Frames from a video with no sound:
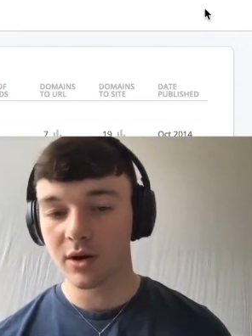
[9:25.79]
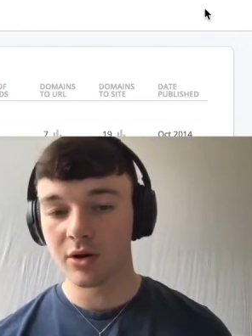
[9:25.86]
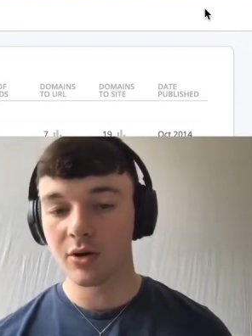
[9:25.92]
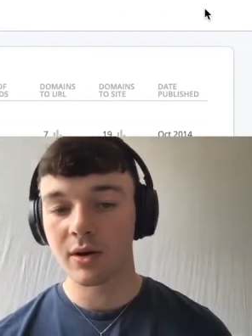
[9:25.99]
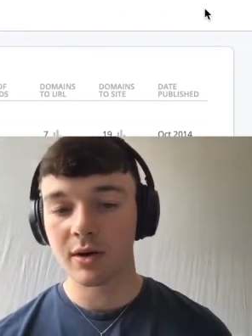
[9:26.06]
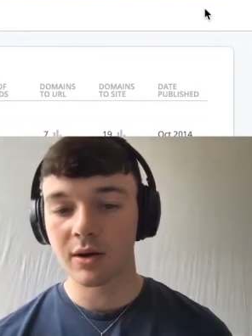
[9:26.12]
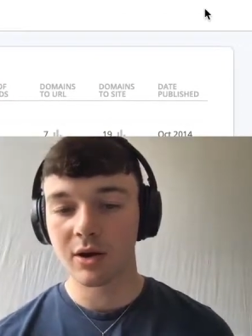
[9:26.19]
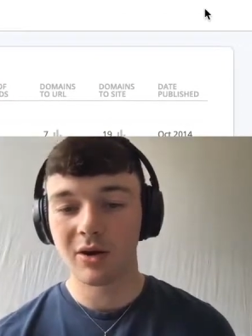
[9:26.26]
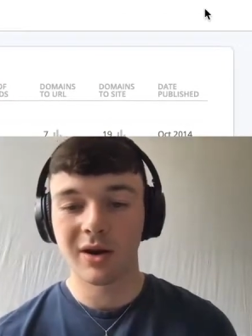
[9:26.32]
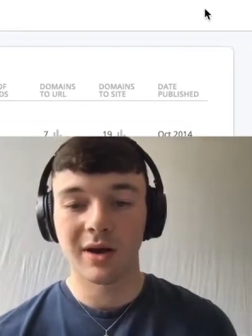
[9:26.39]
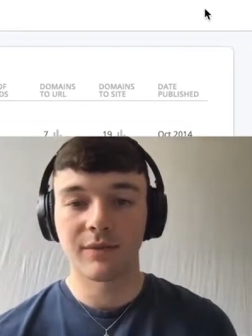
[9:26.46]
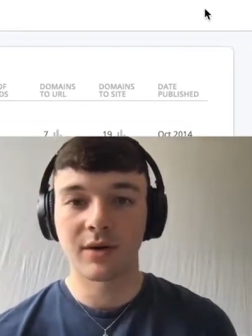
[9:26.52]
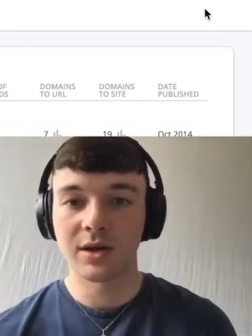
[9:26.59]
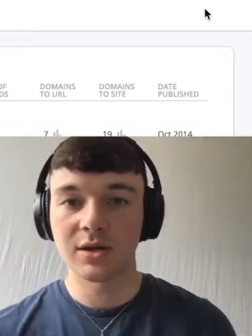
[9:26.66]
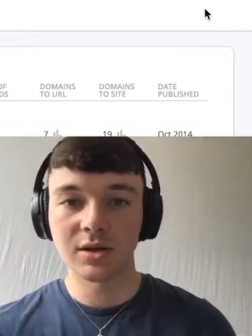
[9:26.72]
You don't
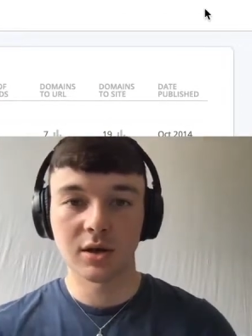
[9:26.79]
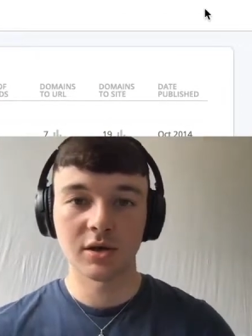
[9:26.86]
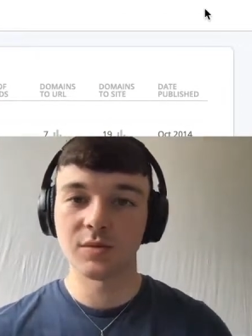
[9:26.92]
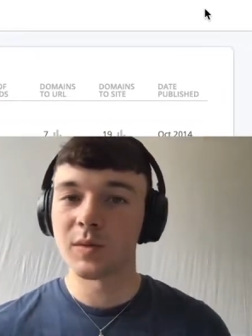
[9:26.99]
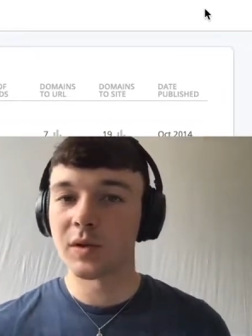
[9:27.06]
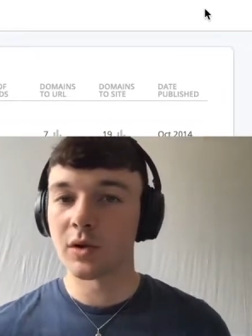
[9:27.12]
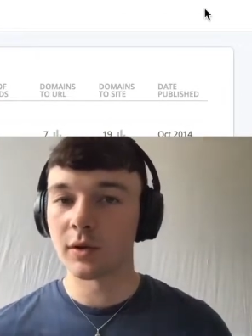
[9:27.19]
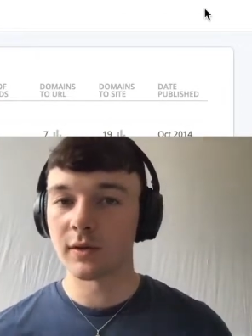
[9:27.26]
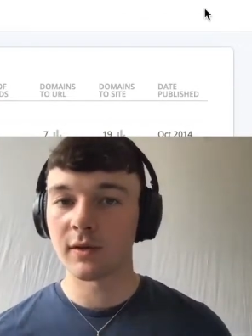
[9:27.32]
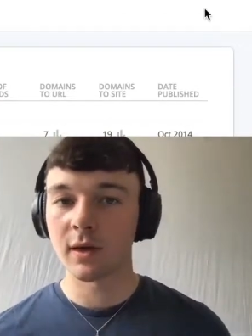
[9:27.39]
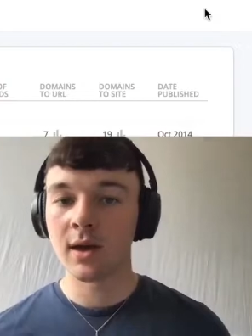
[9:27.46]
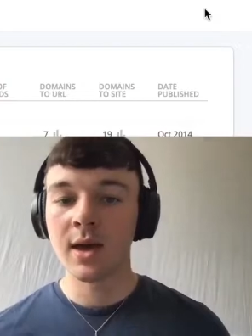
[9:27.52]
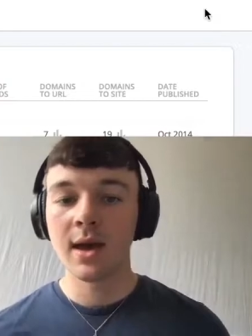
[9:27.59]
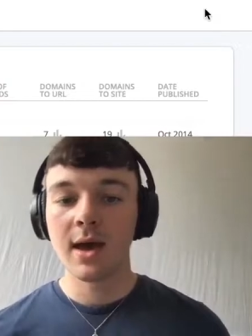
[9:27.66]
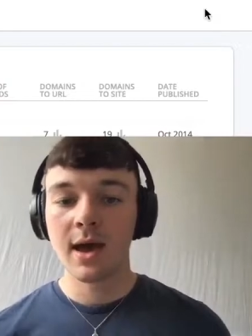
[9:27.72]
have any judgment onto
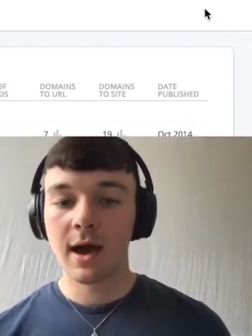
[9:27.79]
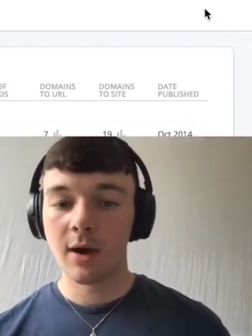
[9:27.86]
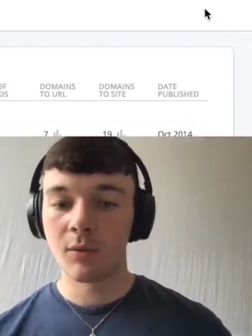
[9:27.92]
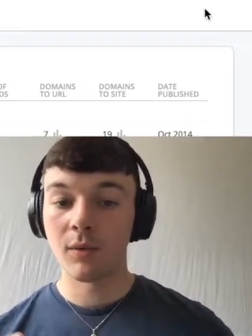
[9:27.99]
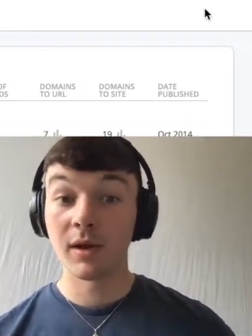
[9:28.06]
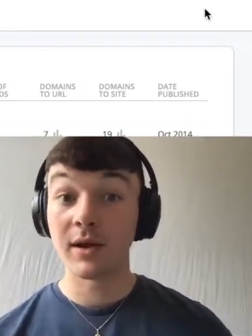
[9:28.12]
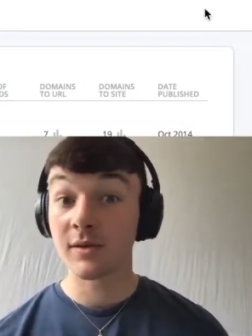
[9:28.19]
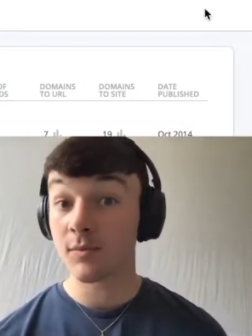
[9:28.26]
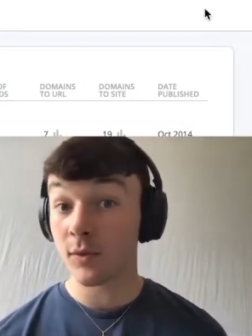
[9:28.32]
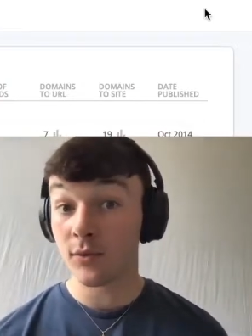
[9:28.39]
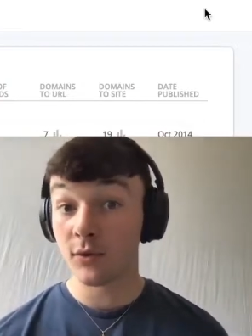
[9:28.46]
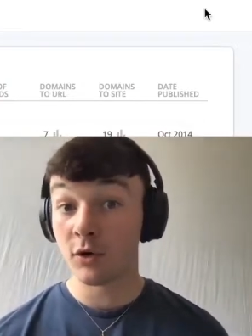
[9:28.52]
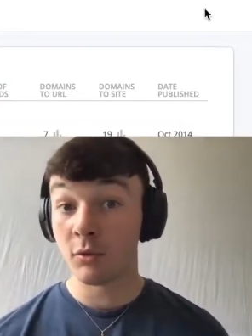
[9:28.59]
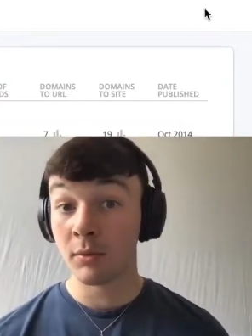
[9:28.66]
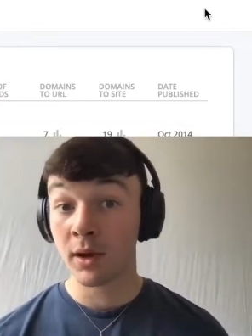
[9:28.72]
how well it's
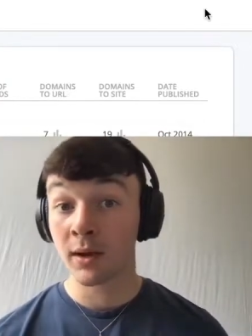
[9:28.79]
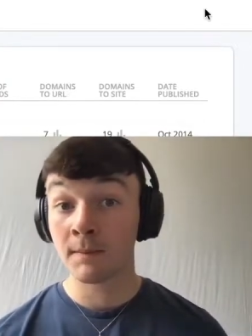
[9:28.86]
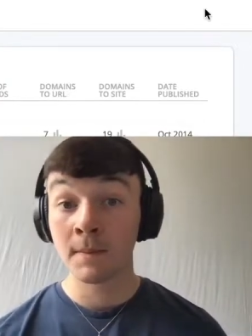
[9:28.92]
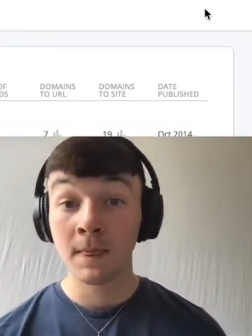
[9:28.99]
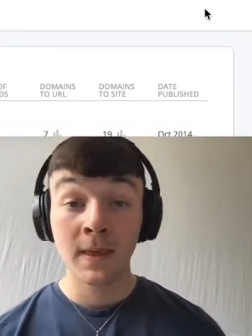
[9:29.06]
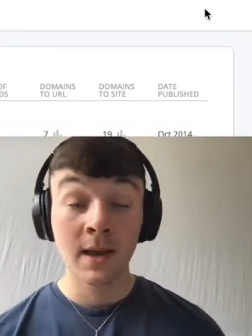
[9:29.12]
performing,